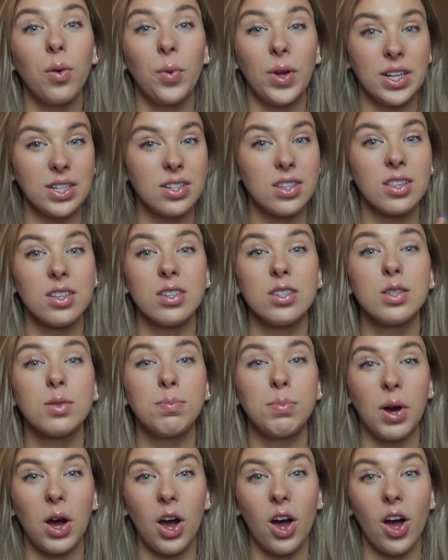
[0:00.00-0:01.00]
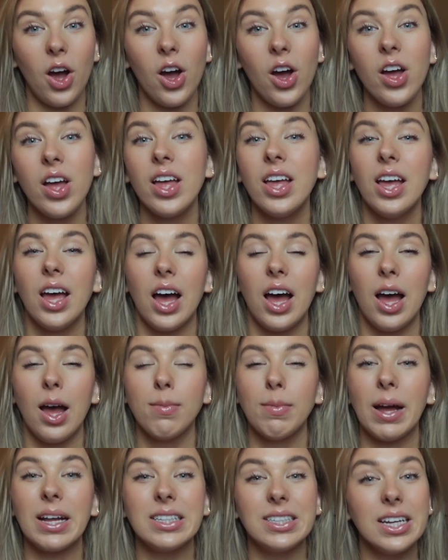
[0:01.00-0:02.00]
went to the spa.
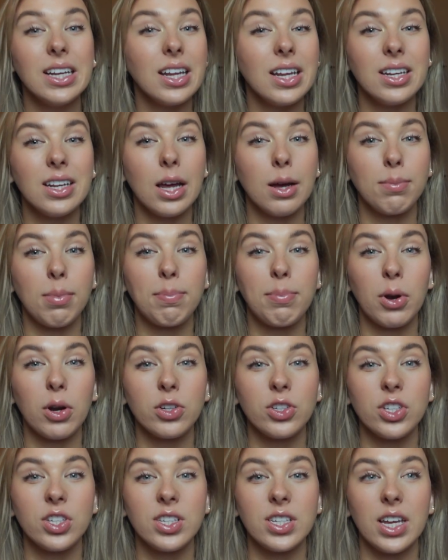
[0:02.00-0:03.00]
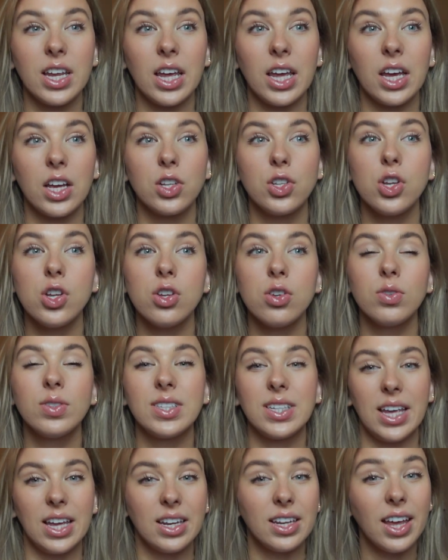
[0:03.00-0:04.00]
I did end up purchasing 2
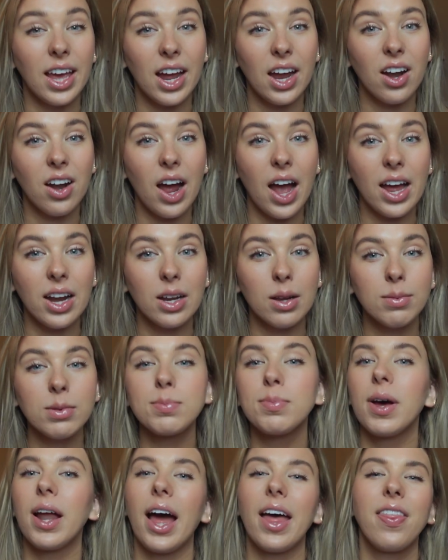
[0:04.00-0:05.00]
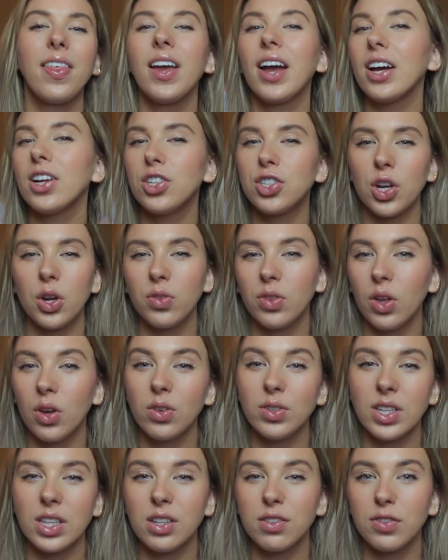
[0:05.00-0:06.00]
skincare items, but I think I showed
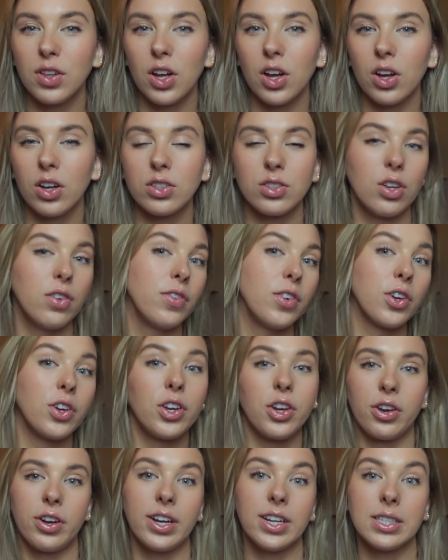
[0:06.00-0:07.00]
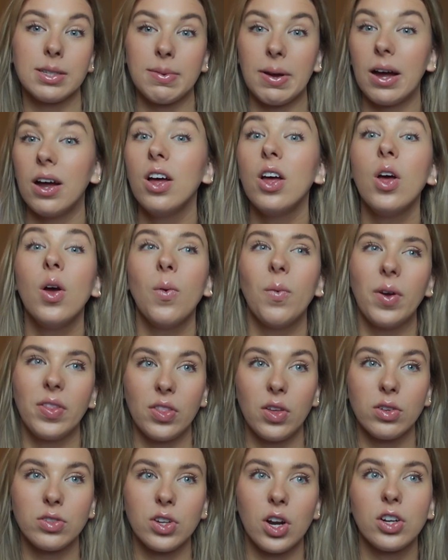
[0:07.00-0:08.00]
those in the vlog, so if you're curious about what
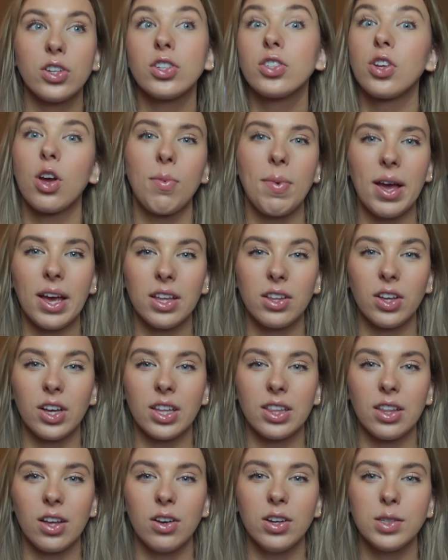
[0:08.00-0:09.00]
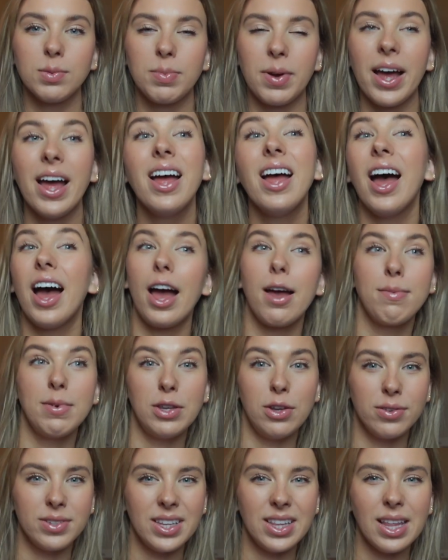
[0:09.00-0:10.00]
those are, just go back and look at those. But I've
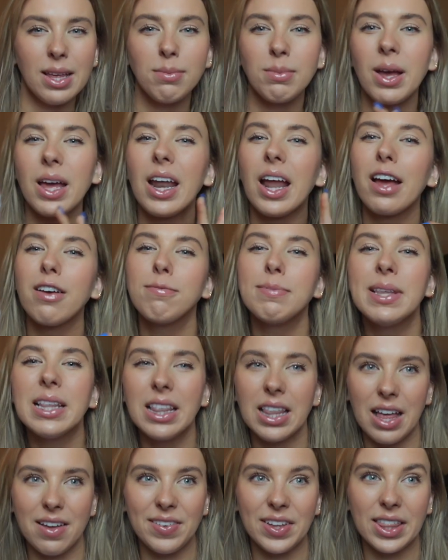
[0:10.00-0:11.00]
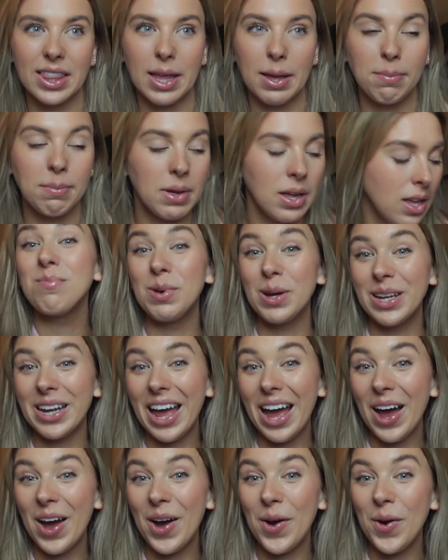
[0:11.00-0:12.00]
been using them and I've been loving them. But
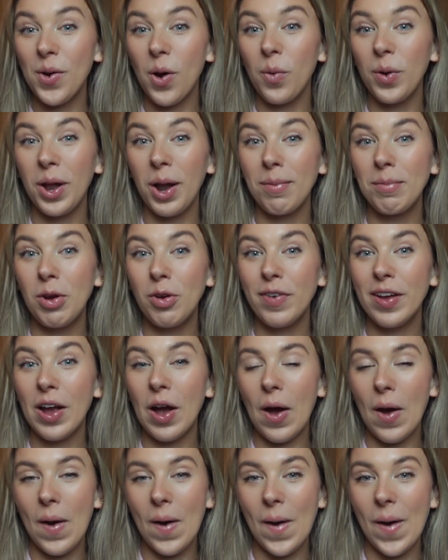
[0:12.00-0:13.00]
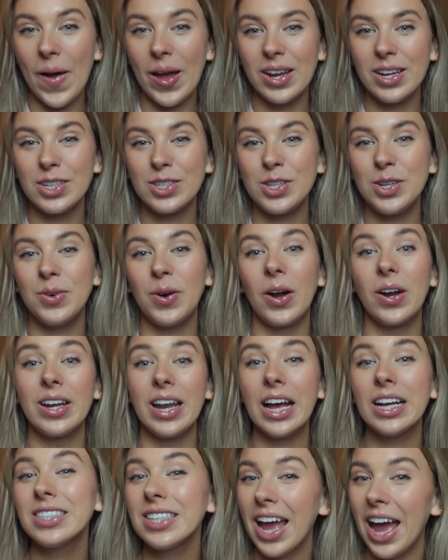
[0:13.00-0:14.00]
now we are moving on to our
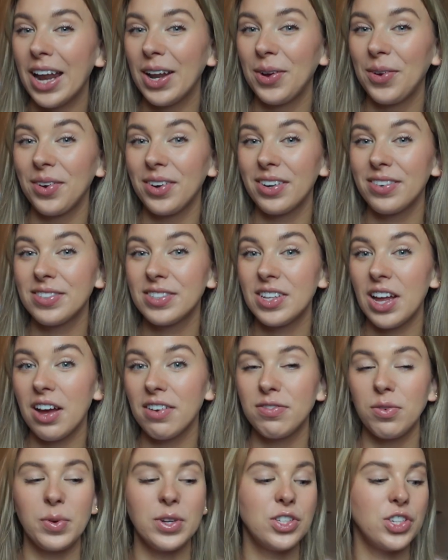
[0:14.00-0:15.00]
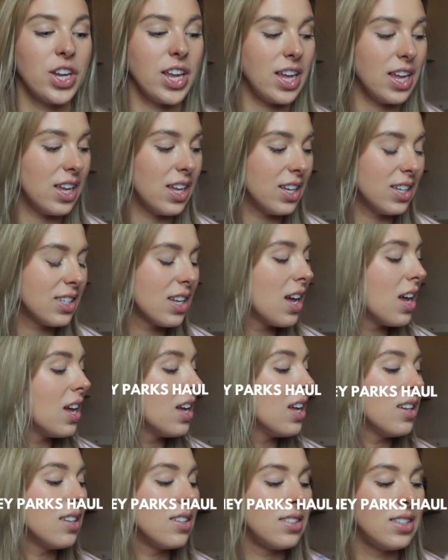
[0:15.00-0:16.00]
next category of stuff, which is
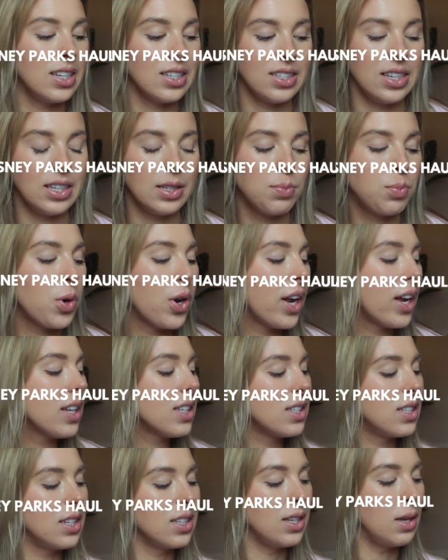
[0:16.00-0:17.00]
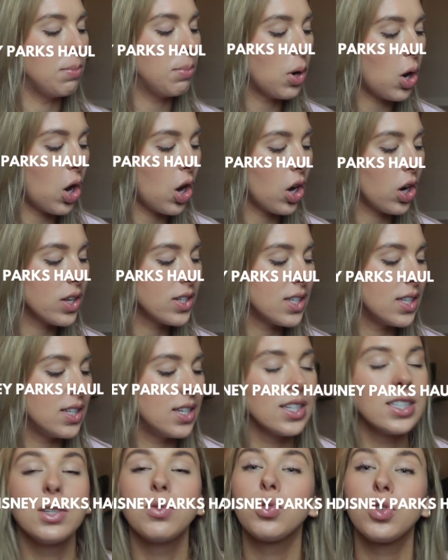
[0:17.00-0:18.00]
Disney Springs, Disney Parks,
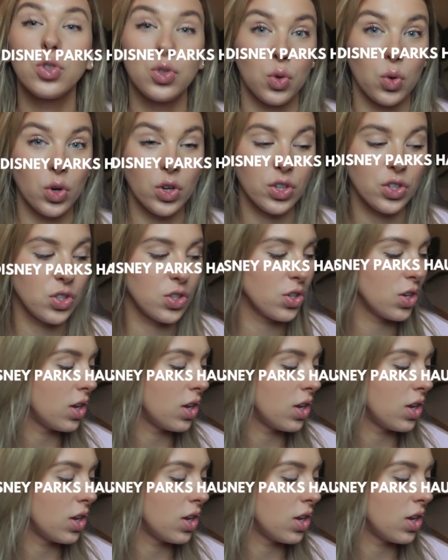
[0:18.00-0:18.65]
Disney Resorts.